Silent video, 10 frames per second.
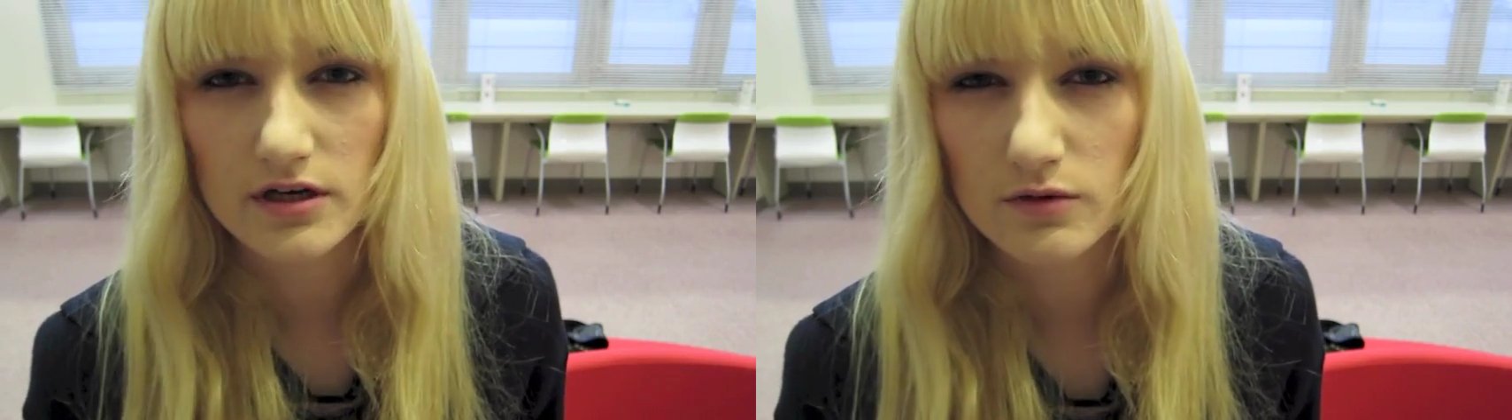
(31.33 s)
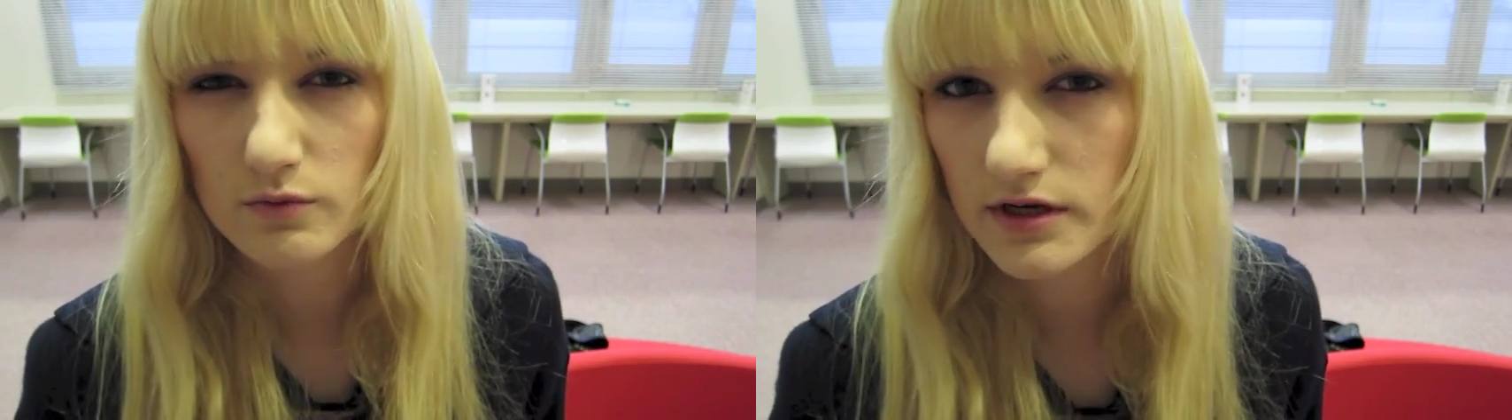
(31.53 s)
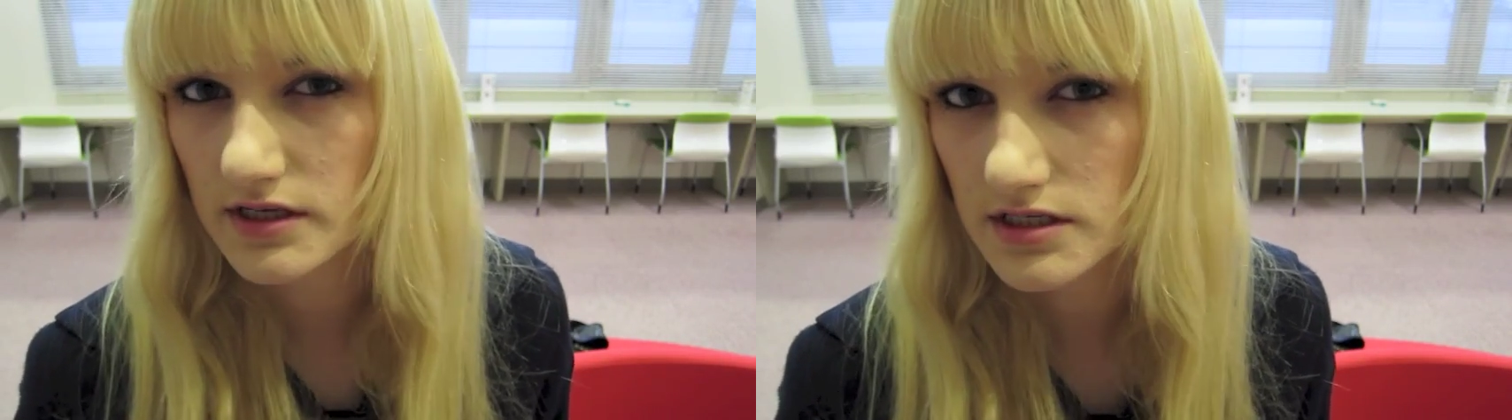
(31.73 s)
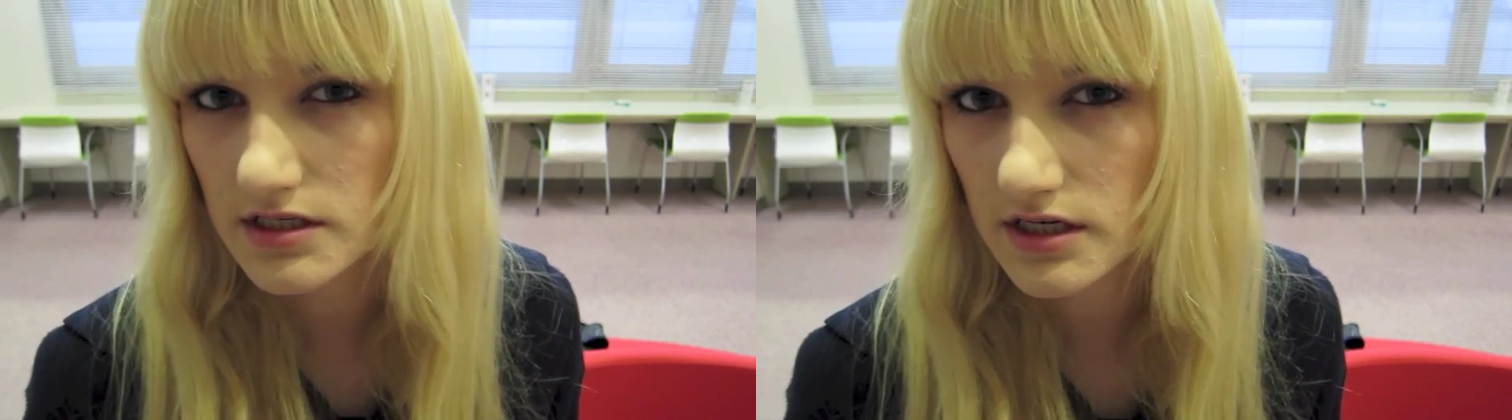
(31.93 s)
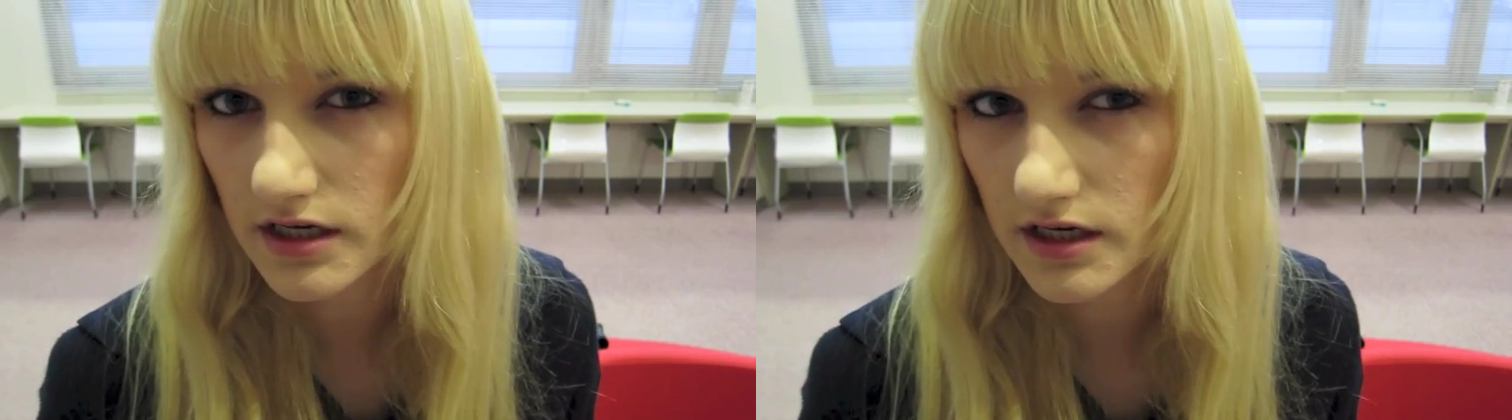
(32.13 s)
on
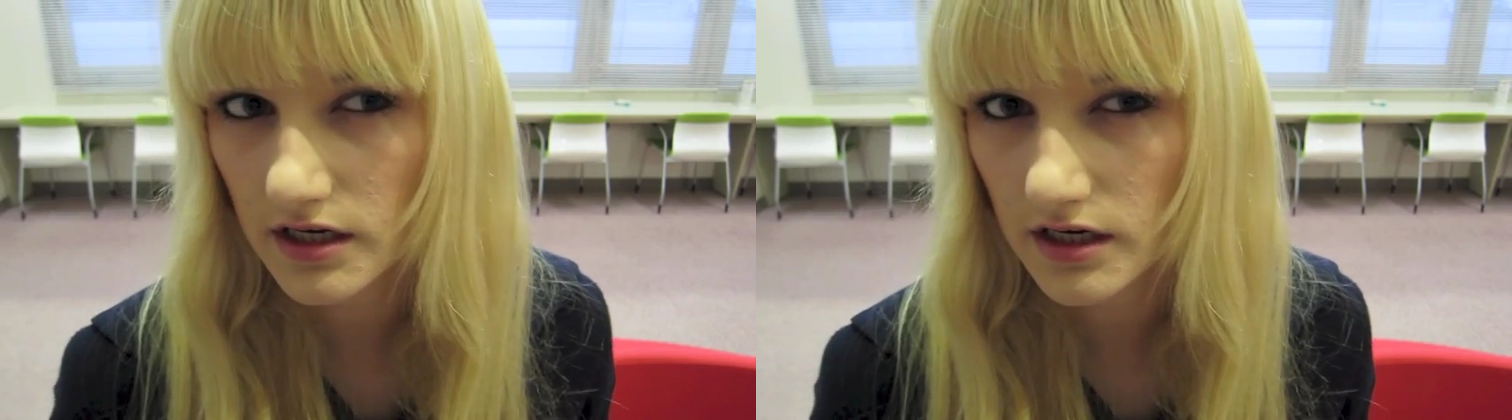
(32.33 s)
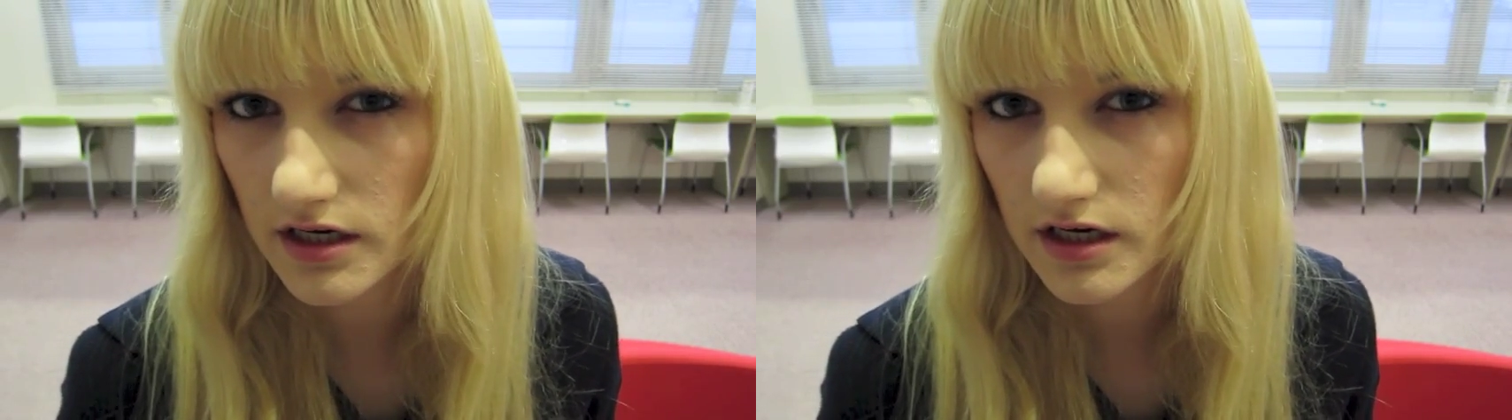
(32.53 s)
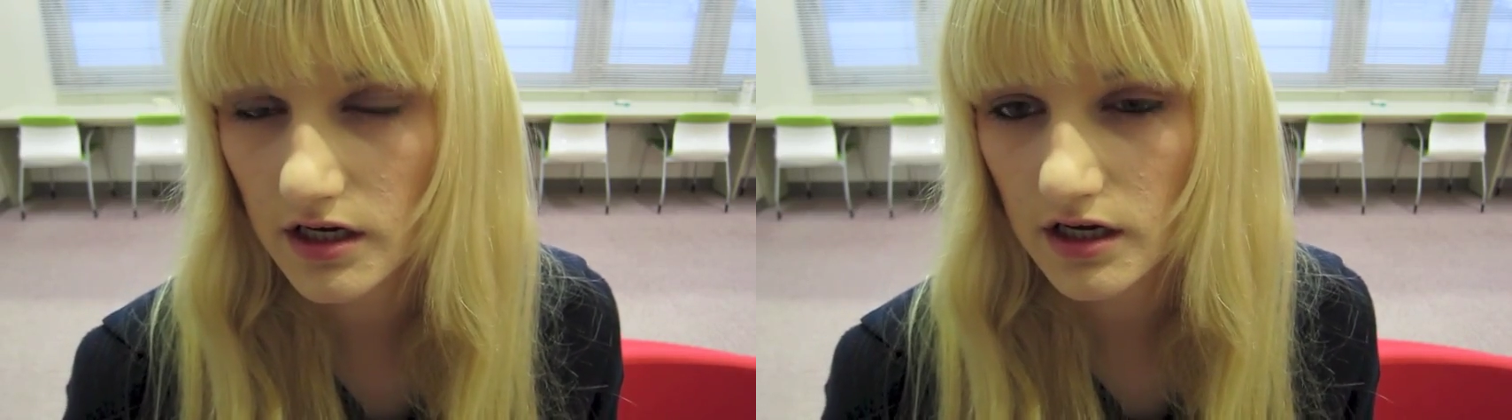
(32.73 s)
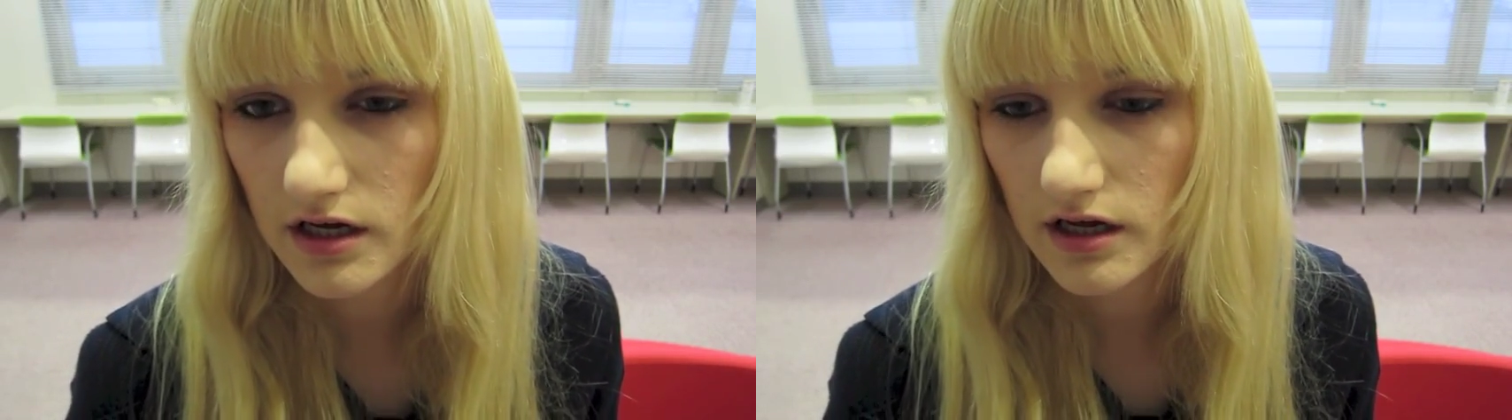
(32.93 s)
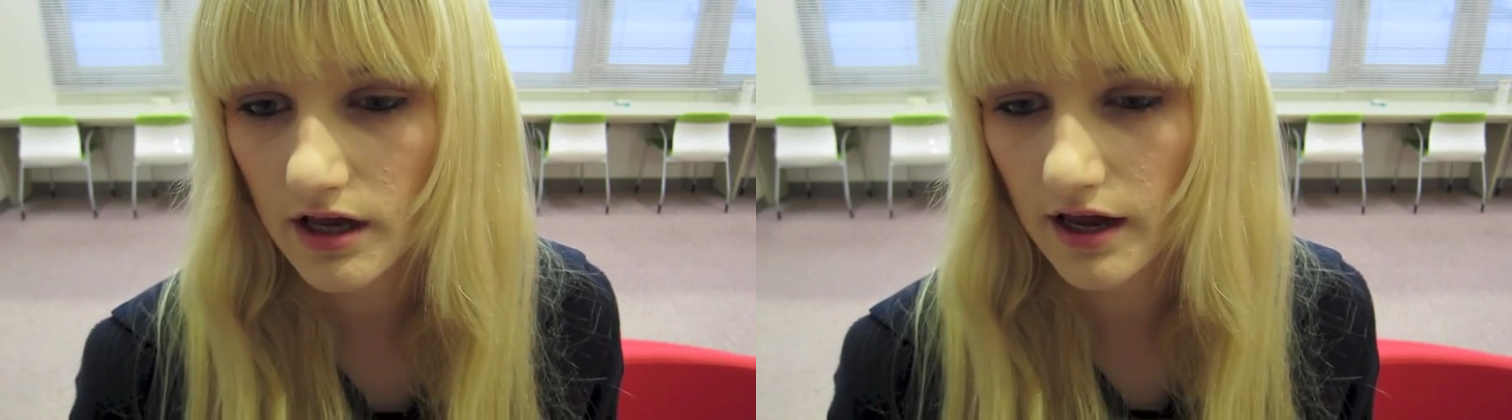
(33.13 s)
Wednesday,
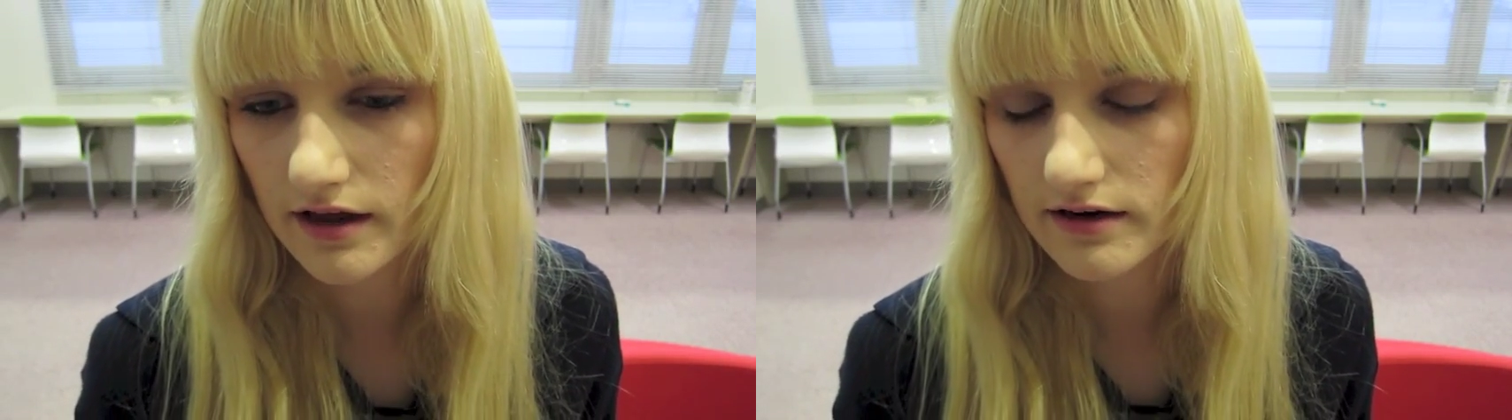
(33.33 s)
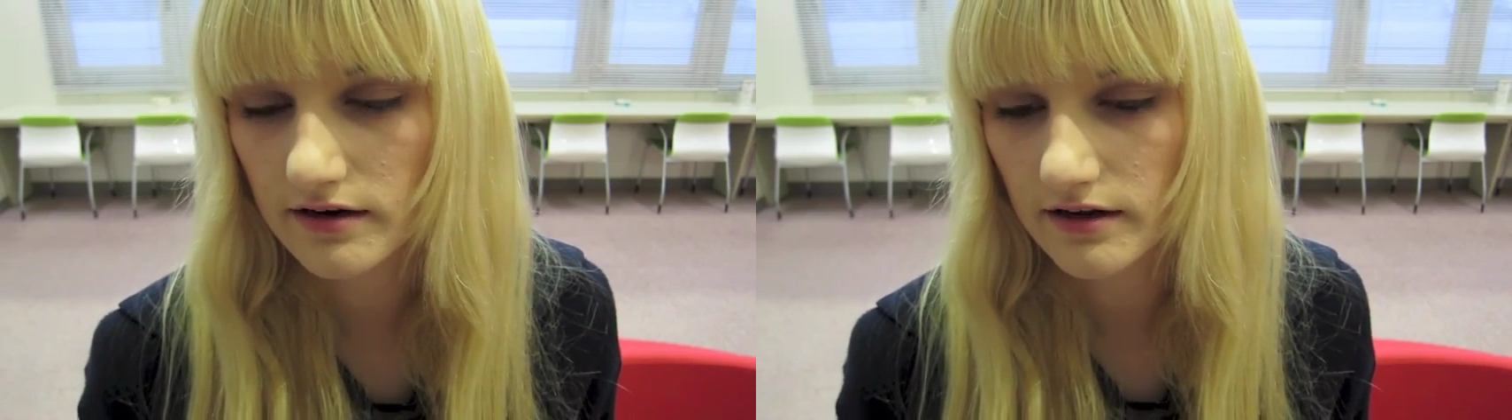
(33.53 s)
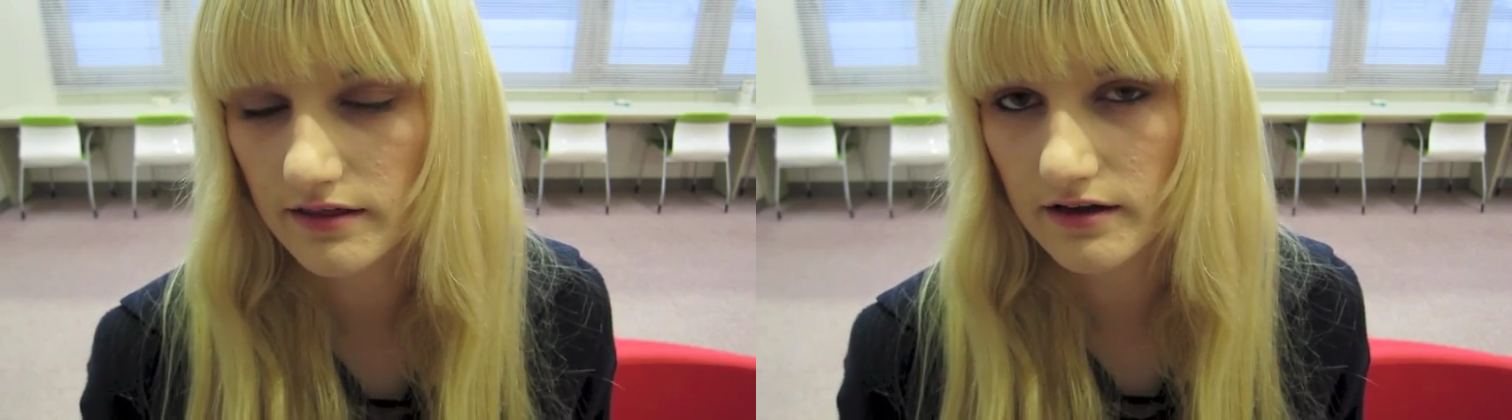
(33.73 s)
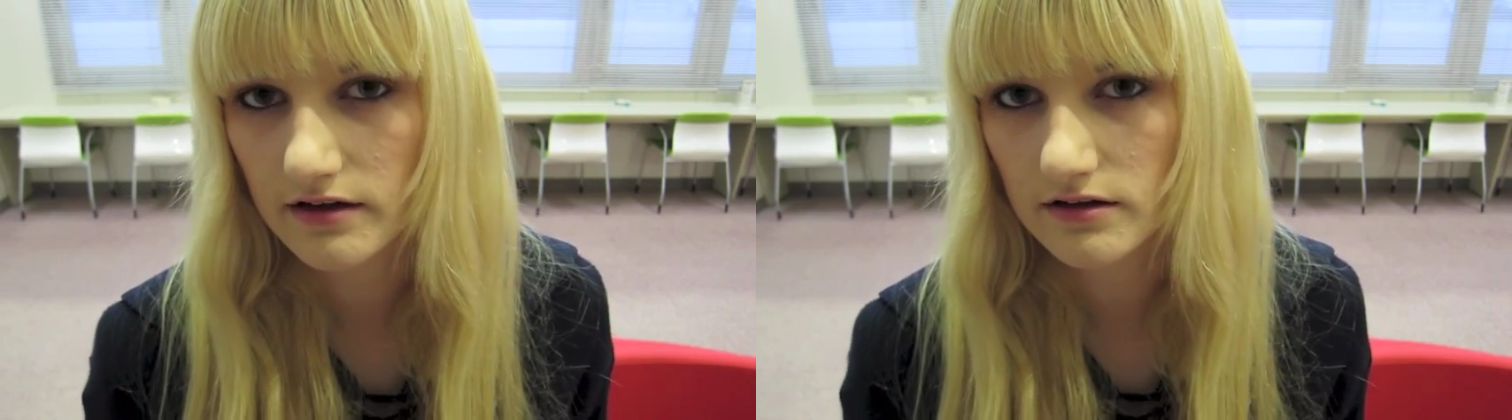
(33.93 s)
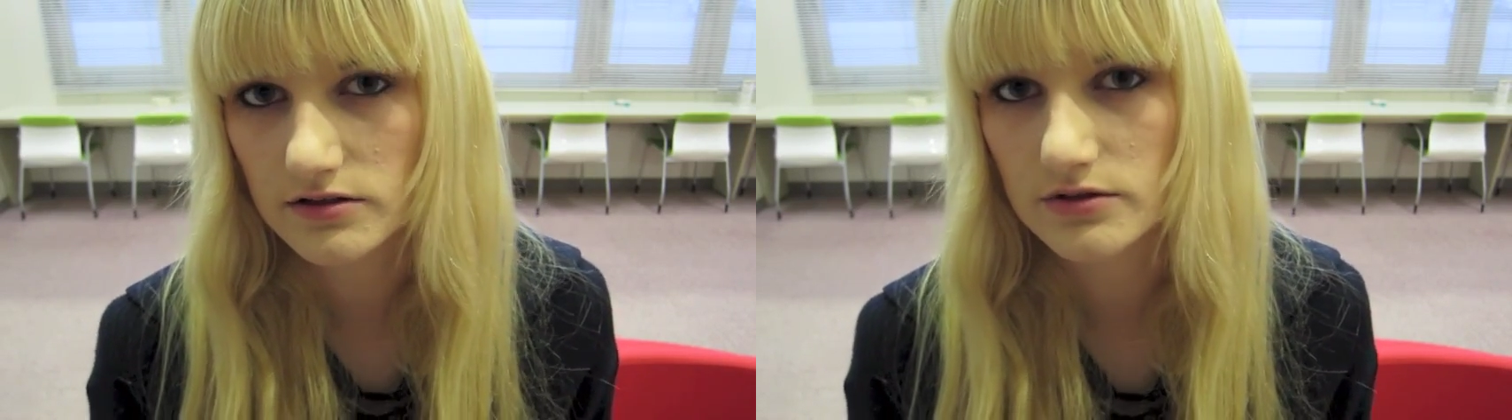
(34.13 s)
and I
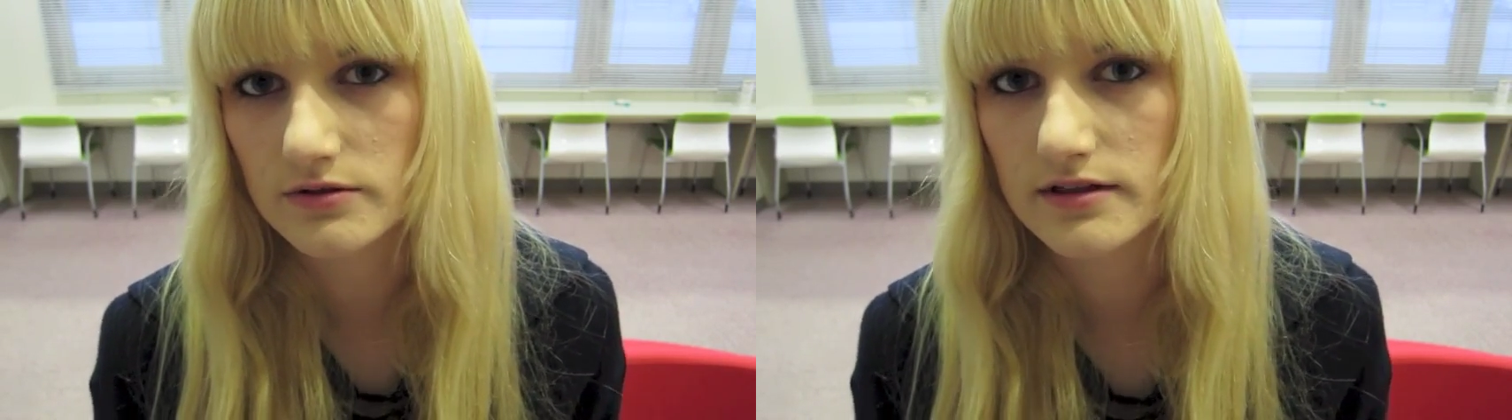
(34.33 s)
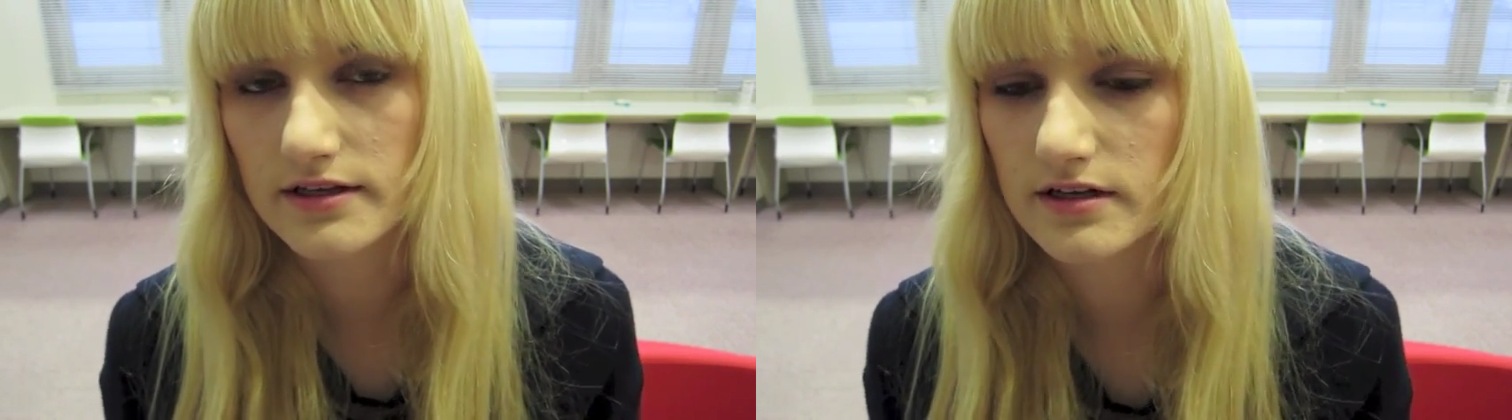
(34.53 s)
think also a